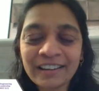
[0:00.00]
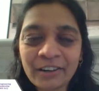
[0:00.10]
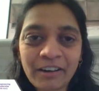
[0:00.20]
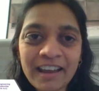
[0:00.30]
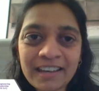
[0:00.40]

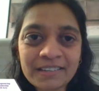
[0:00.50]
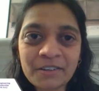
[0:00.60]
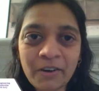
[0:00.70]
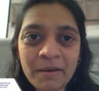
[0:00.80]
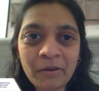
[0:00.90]
Great,
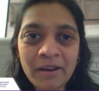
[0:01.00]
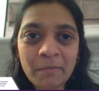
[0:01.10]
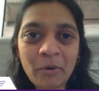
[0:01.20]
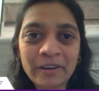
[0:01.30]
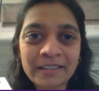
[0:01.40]
great,
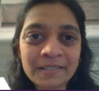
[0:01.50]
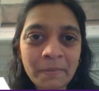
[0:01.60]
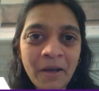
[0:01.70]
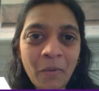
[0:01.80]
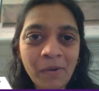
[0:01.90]
great points
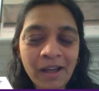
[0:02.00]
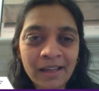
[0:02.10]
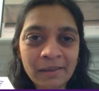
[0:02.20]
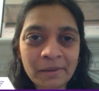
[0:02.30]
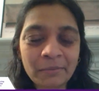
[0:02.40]
about
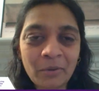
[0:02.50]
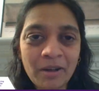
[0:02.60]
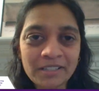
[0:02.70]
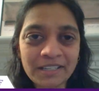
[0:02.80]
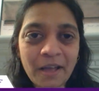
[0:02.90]
why people
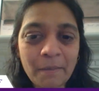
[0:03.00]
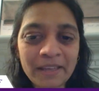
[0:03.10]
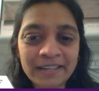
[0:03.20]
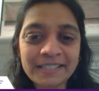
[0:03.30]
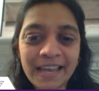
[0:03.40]
want to come
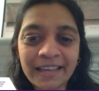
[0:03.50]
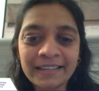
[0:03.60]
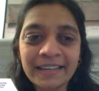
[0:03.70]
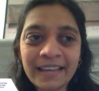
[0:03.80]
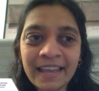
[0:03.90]
and attend.